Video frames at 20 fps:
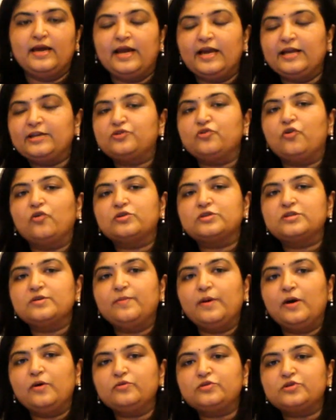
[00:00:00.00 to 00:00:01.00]
It talks
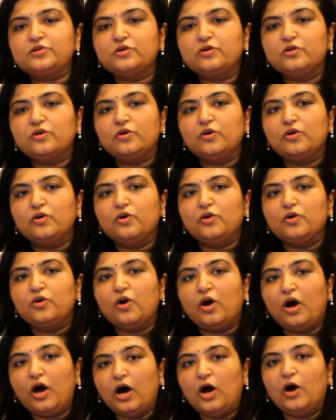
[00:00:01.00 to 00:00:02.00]
about
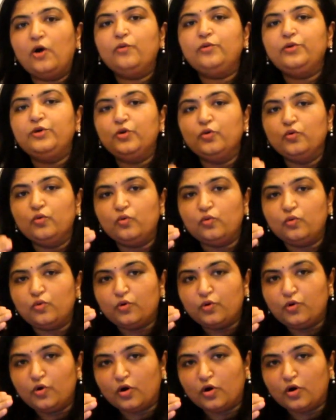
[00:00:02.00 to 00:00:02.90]
how you,